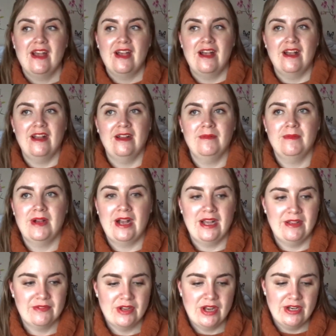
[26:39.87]
I
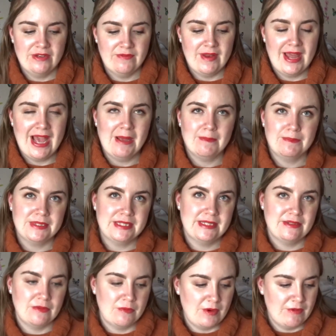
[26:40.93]
have kind of
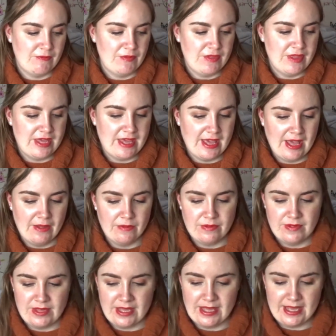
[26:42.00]
lapsed with the
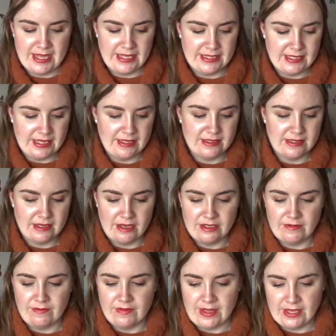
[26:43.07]
healthy eating side of
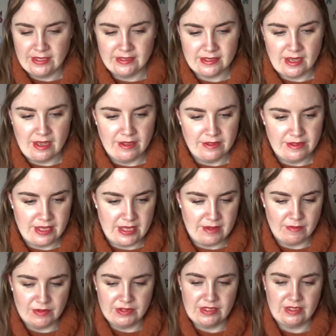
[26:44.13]
things. Arthi
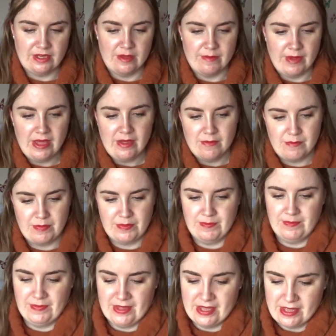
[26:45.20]
wants to come up.
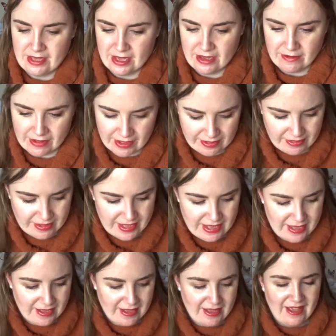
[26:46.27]
There you go,
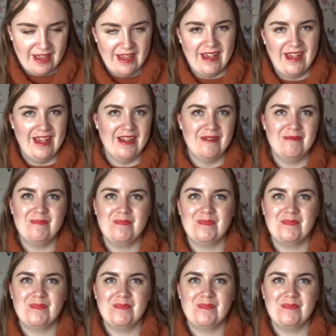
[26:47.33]
Arthi.